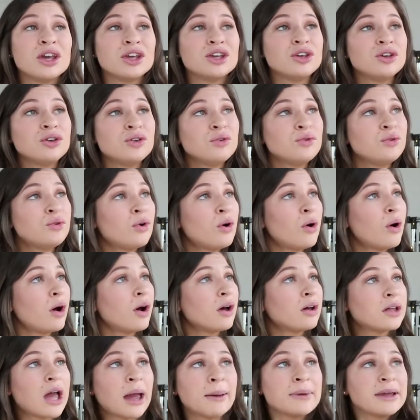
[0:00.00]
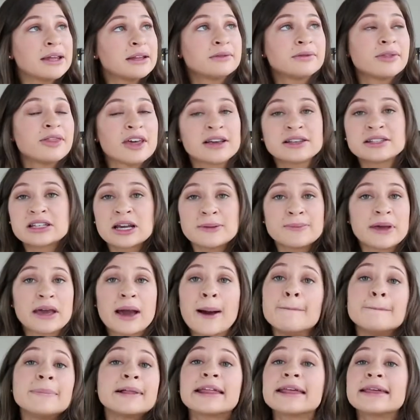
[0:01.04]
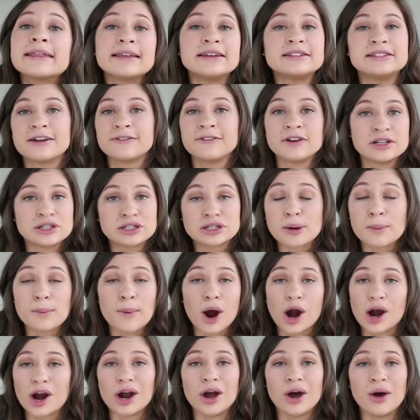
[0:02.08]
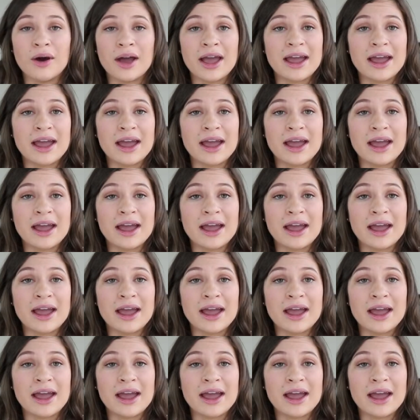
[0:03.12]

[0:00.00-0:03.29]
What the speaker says: Things could be completely different tomorrow,